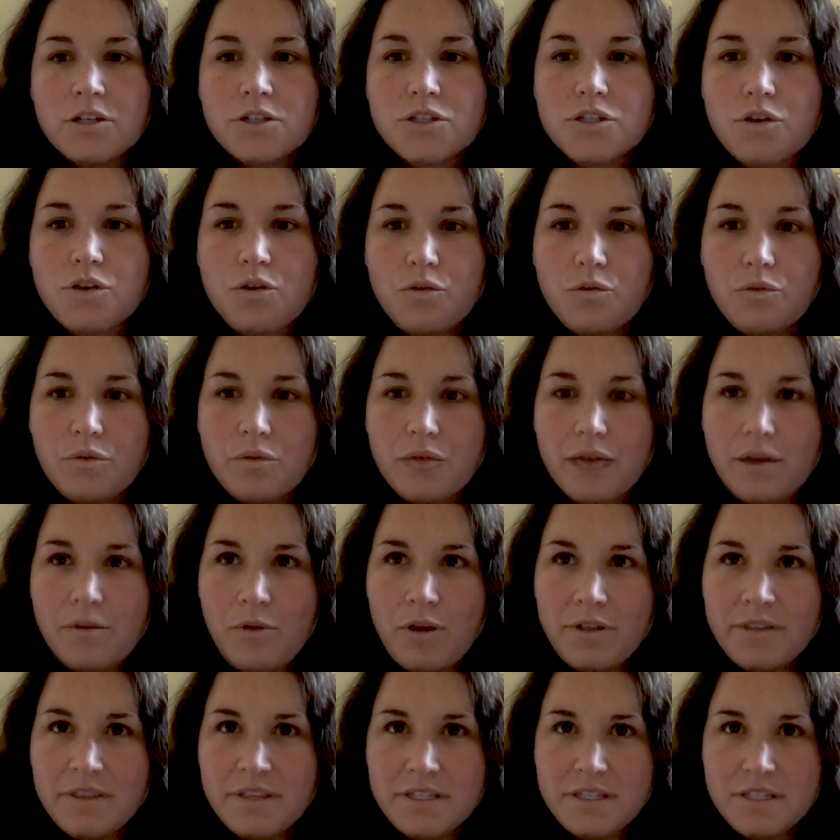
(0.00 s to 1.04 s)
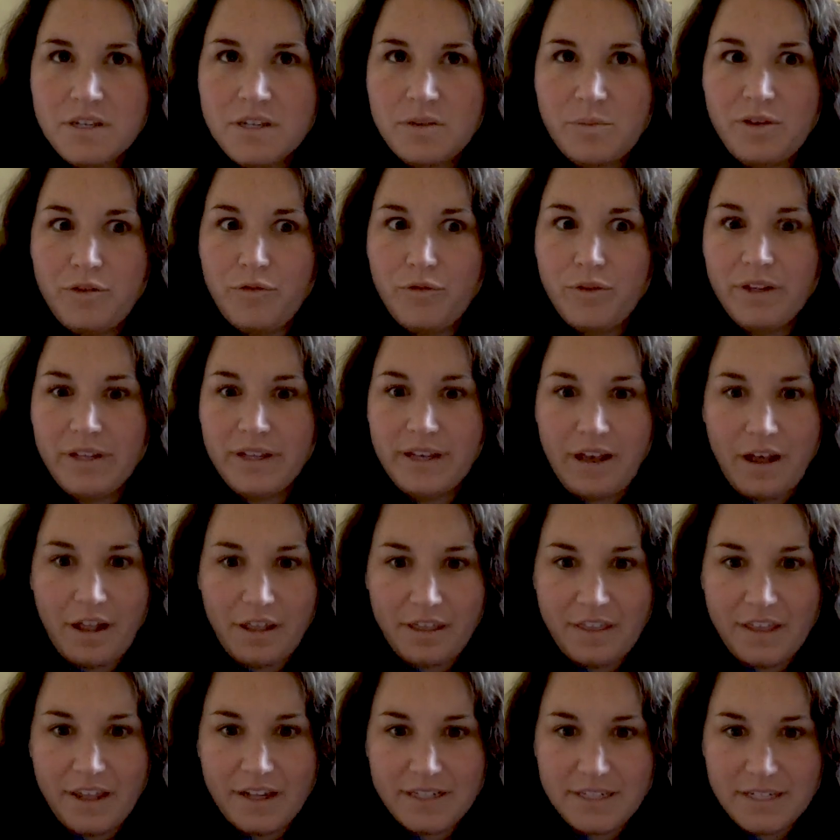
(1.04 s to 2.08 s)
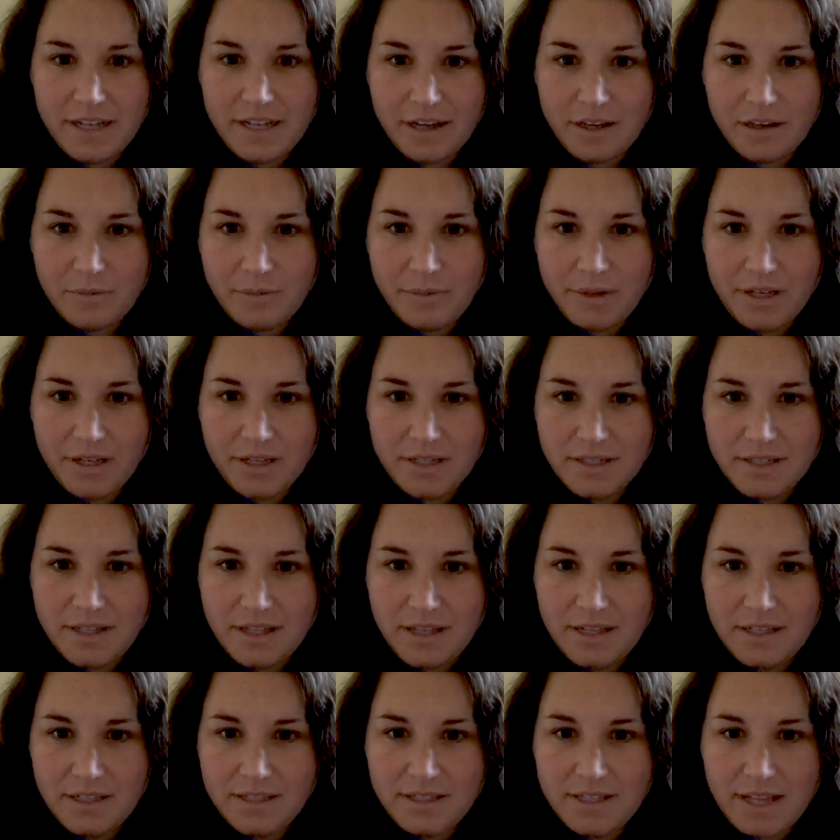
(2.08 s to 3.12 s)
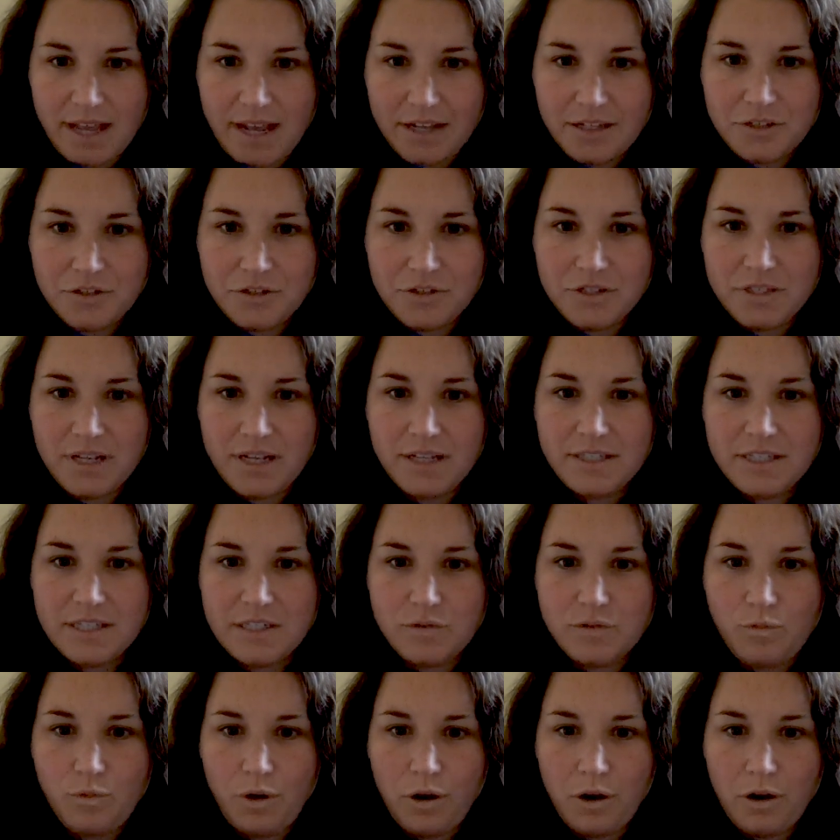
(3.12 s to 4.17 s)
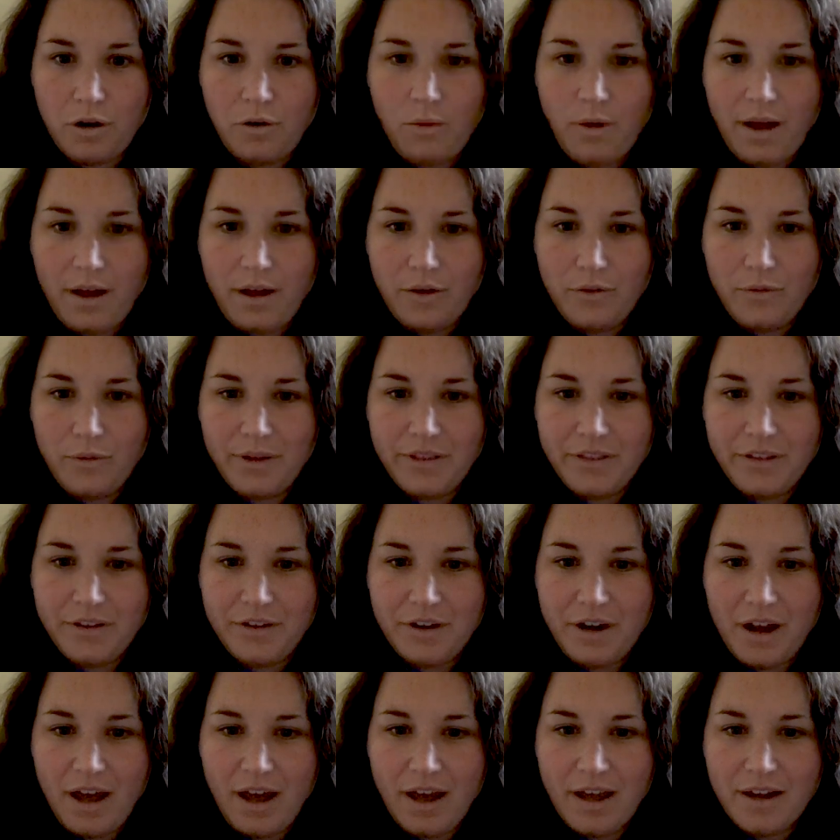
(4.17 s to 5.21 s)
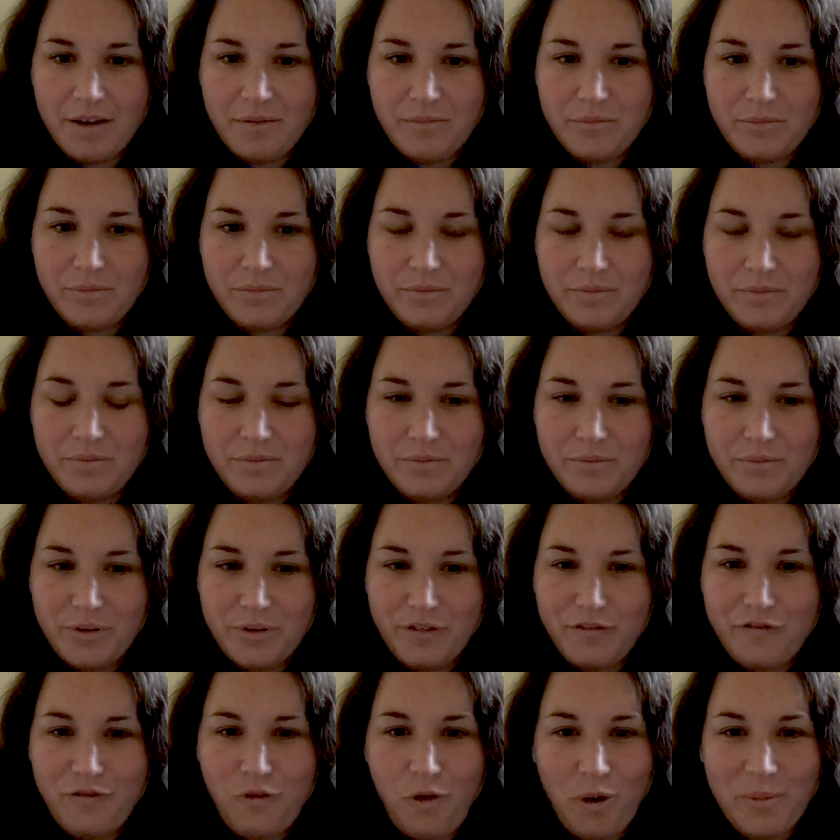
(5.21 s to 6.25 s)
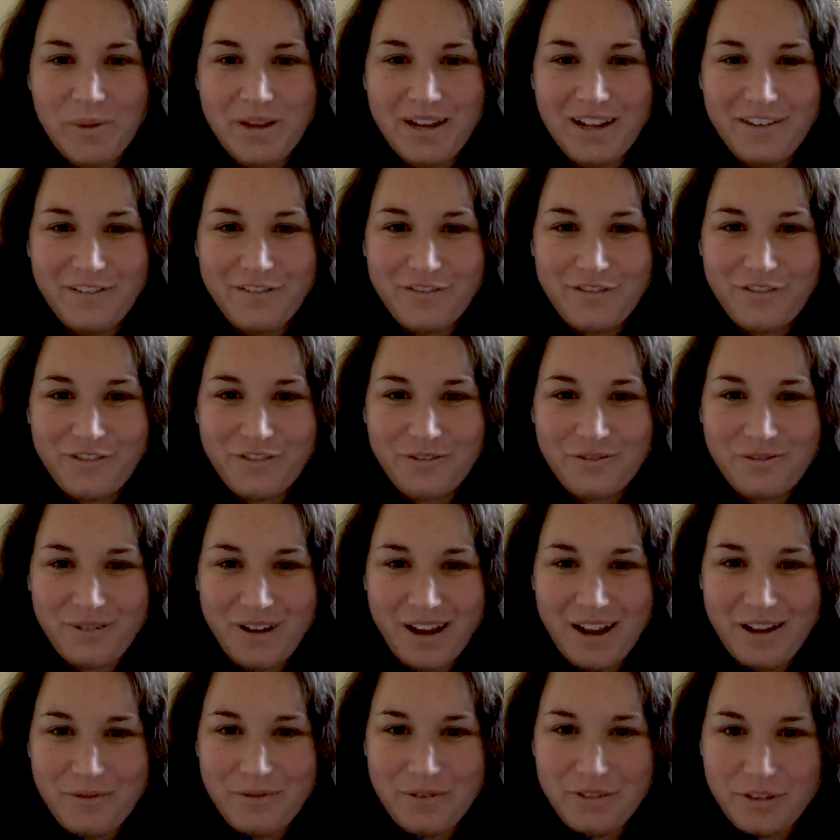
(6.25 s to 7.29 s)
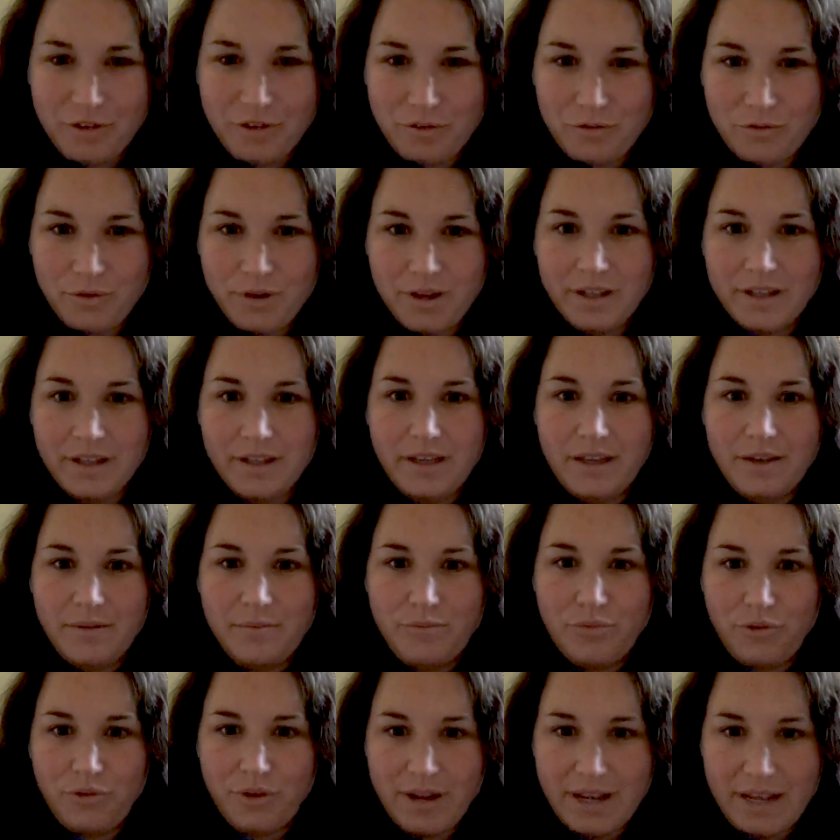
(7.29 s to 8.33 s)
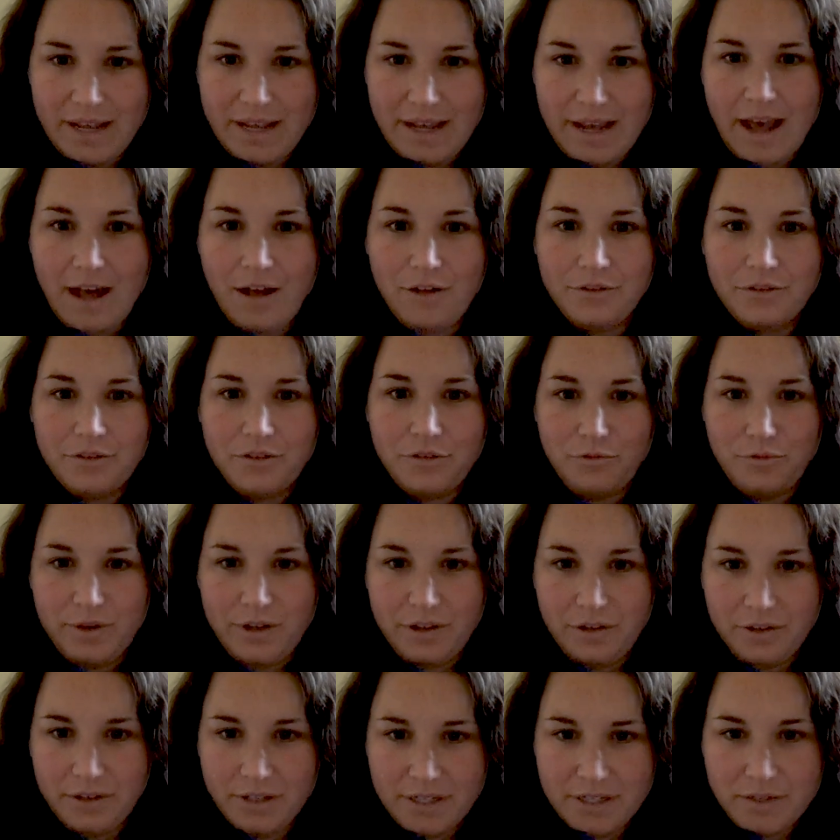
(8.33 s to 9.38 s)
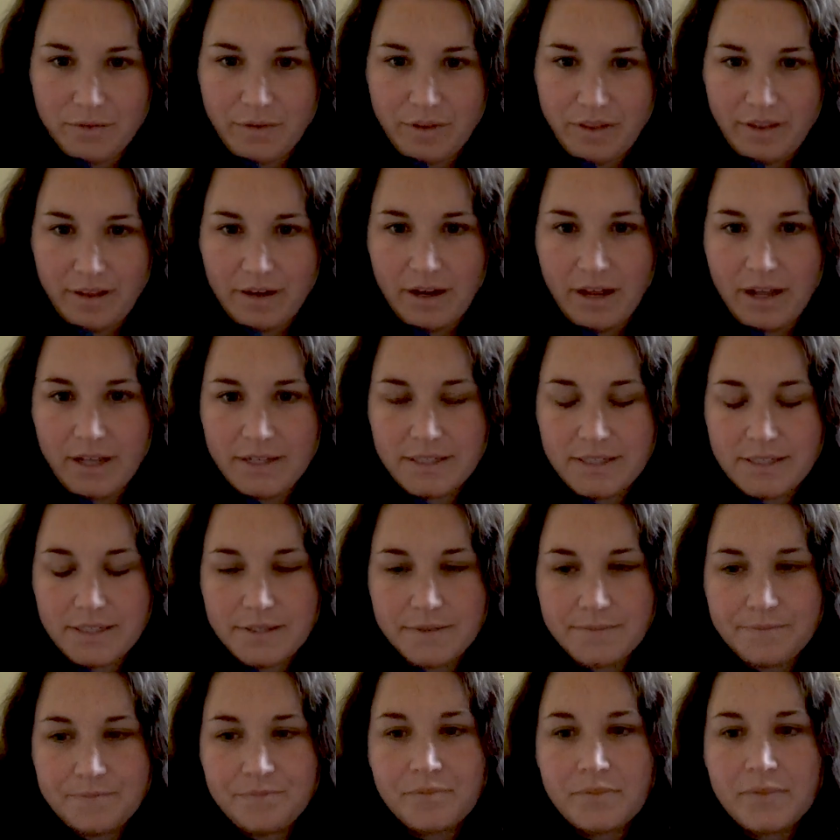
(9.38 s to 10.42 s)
So I want this to be really authentic because these exercises work well when they're not performative, right? When they're really bringing out the realness within us.